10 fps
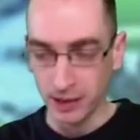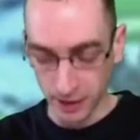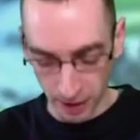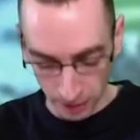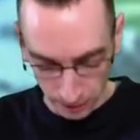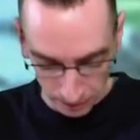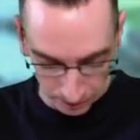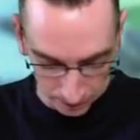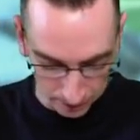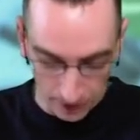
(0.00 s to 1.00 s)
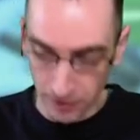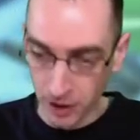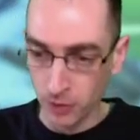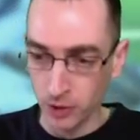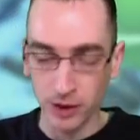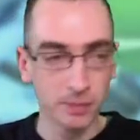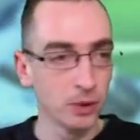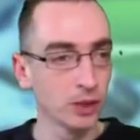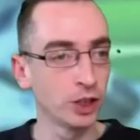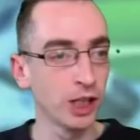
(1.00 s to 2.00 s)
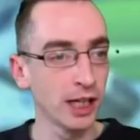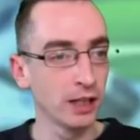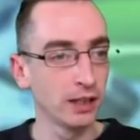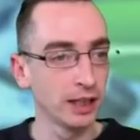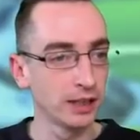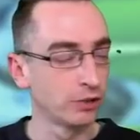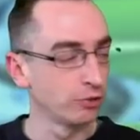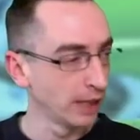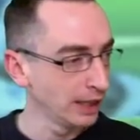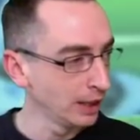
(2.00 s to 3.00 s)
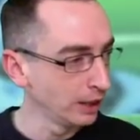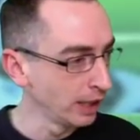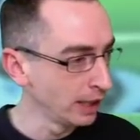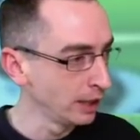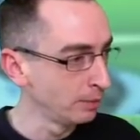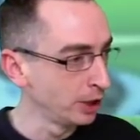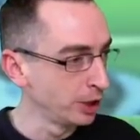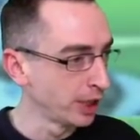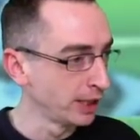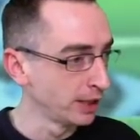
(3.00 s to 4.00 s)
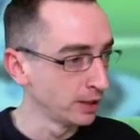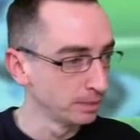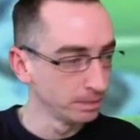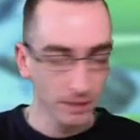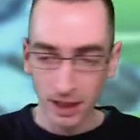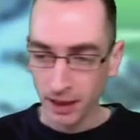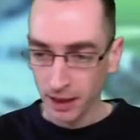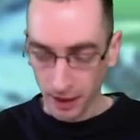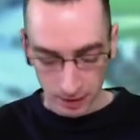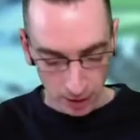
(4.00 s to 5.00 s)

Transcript: So if you do want to support the channel, it's greatly, greatly appreciated. So